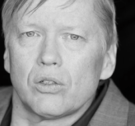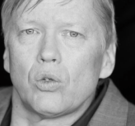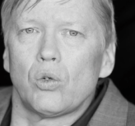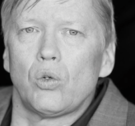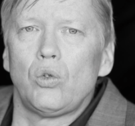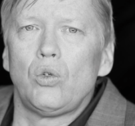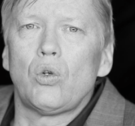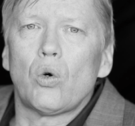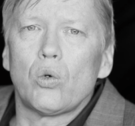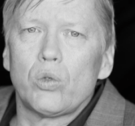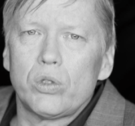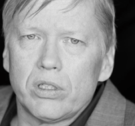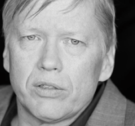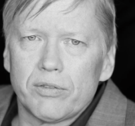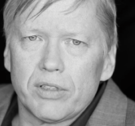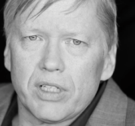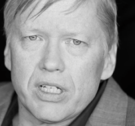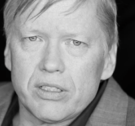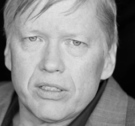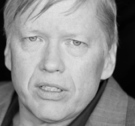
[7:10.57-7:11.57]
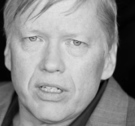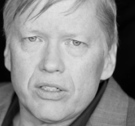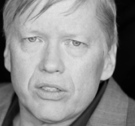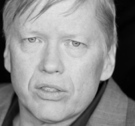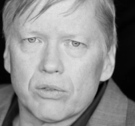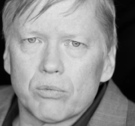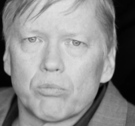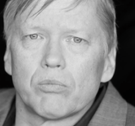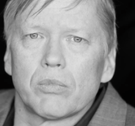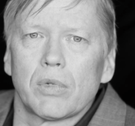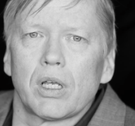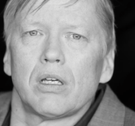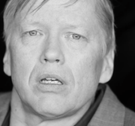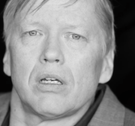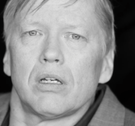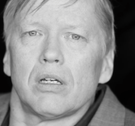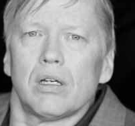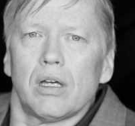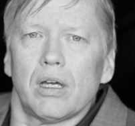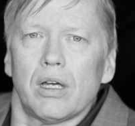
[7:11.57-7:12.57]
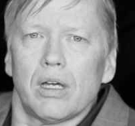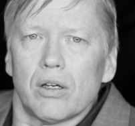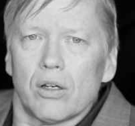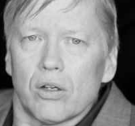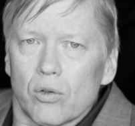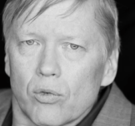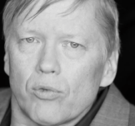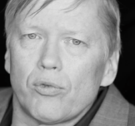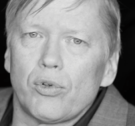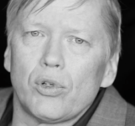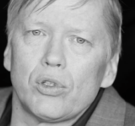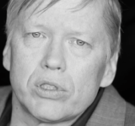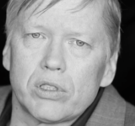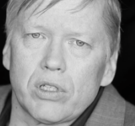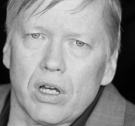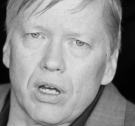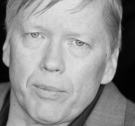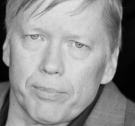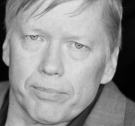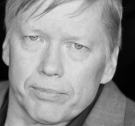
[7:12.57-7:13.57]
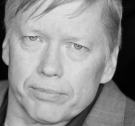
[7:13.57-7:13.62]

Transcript: no civilization. Full stop.